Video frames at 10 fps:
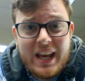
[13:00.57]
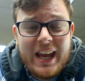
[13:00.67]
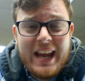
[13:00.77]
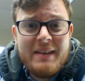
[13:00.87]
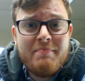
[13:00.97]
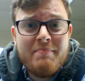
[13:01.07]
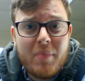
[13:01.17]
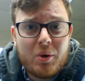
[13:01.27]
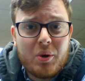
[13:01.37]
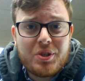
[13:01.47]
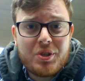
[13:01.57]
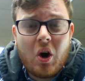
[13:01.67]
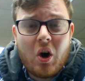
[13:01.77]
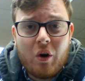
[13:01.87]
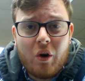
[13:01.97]
in most
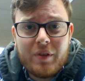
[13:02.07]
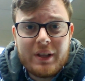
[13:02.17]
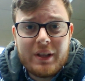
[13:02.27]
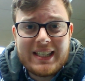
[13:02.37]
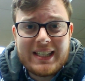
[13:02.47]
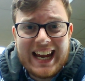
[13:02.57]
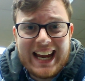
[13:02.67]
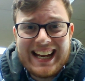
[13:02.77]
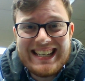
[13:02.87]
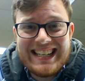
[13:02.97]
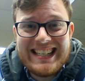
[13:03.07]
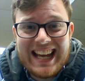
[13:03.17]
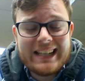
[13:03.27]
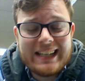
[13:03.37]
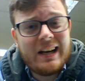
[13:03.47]
of the
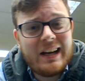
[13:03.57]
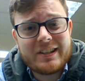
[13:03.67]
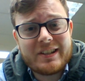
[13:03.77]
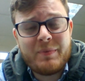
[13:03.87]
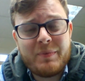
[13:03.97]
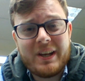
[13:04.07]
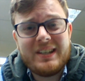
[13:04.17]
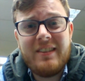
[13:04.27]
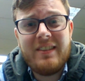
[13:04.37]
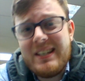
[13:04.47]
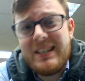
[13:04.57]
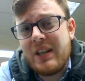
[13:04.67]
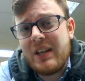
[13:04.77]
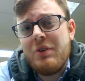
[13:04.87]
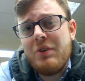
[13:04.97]
day-to-day tasks, because this
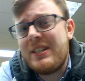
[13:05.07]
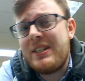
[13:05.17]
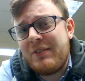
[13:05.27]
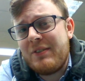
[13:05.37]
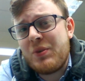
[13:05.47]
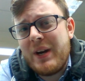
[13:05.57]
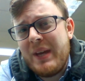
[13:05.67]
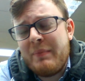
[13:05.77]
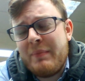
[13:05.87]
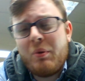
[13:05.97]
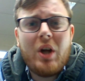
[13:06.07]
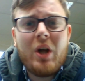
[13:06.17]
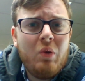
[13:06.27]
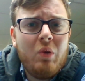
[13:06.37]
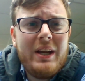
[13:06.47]
goes to 720p but will
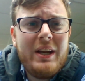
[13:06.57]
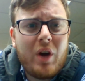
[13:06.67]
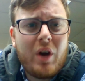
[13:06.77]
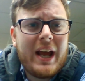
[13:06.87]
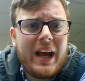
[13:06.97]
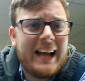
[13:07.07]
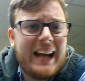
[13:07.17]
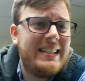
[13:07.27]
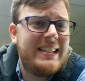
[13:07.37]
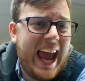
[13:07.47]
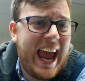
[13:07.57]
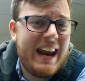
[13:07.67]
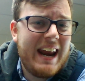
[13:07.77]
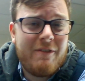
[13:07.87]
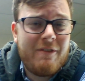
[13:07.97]
only run at
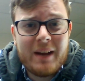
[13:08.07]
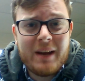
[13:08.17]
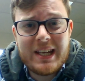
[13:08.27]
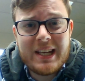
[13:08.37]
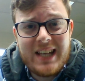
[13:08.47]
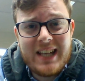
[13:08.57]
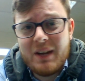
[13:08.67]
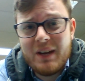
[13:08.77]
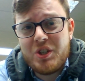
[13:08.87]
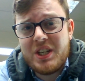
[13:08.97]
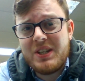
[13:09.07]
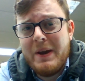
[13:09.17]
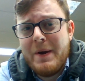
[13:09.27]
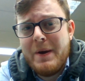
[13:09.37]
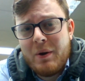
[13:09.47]
10 frames a second, which is
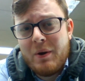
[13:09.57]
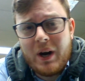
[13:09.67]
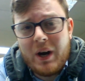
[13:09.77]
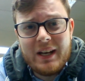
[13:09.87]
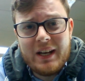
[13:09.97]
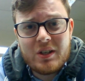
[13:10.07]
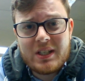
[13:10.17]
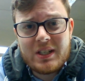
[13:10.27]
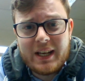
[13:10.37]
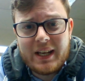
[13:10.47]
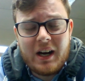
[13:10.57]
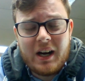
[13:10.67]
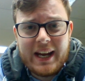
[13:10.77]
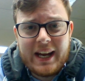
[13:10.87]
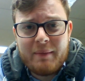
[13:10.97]
why it looks like
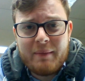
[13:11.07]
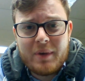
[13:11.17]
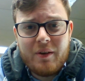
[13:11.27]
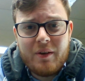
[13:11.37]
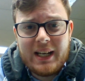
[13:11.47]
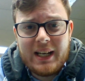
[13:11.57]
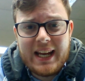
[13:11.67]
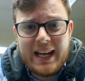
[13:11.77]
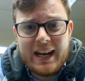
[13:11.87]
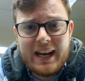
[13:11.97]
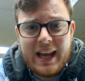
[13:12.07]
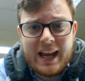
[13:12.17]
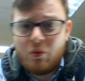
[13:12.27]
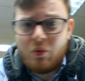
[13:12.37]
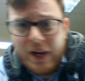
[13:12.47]
I am currently in a
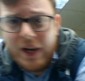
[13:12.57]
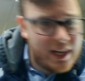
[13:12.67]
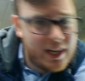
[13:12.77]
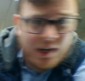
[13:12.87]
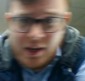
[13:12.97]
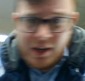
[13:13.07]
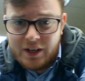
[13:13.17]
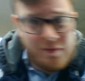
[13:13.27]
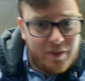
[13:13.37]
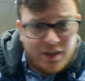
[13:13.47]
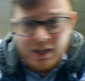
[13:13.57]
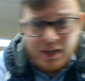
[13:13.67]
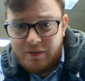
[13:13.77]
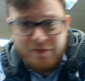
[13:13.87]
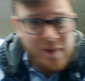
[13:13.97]
weird kind of
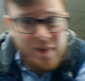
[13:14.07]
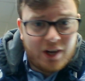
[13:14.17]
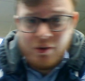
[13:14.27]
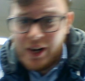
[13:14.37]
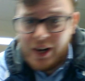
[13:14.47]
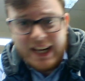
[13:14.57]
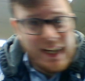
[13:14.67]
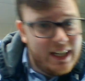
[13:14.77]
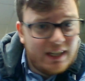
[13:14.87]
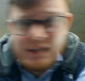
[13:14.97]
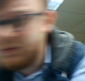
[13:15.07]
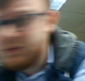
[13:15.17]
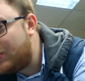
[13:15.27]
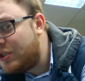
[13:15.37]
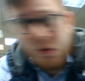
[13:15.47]
flickery
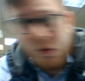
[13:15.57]
sort